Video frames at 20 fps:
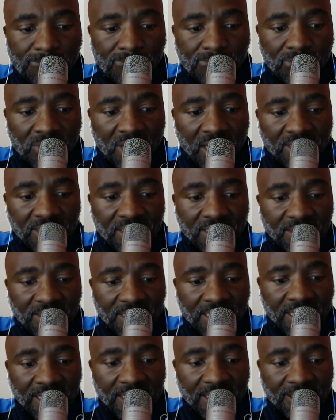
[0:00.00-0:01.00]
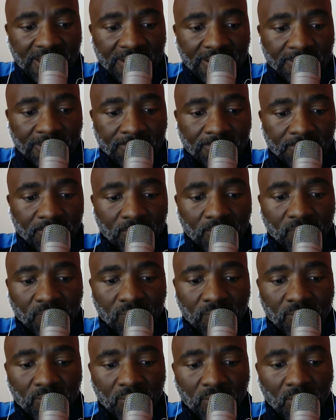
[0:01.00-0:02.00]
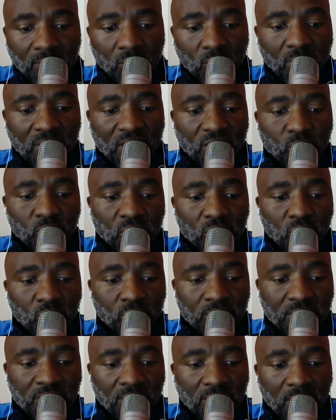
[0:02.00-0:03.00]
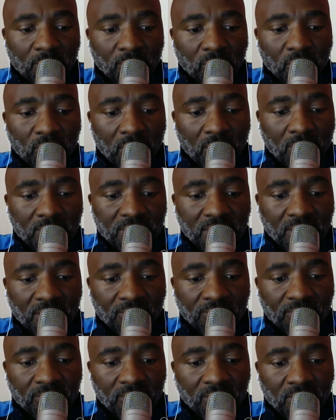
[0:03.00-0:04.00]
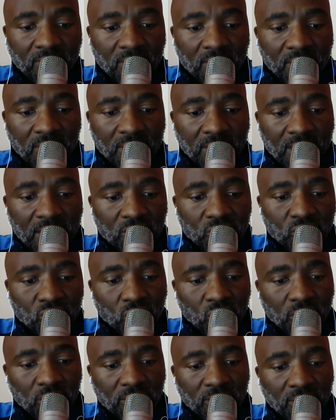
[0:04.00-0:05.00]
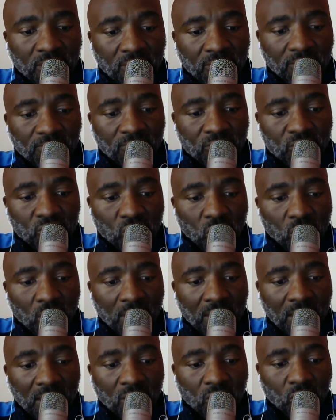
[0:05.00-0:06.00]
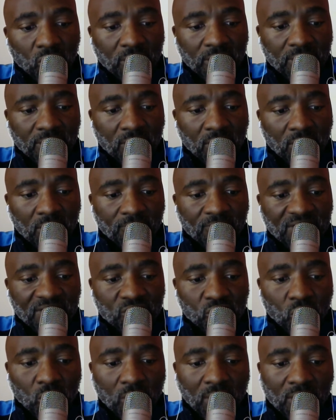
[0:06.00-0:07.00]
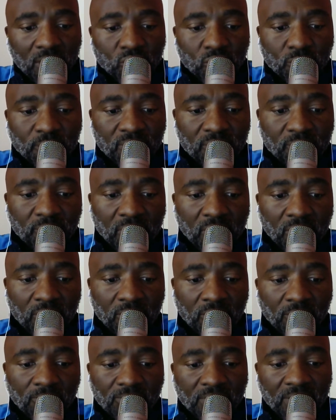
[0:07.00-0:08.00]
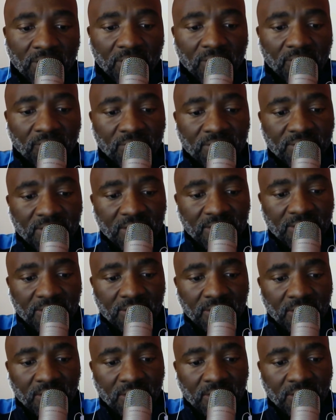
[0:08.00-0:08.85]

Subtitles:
under the heading, "Why Do We Look Down Upon Ourselves?" He extolled Vutsonga, calling on Vatsonga to be proud of their heritage.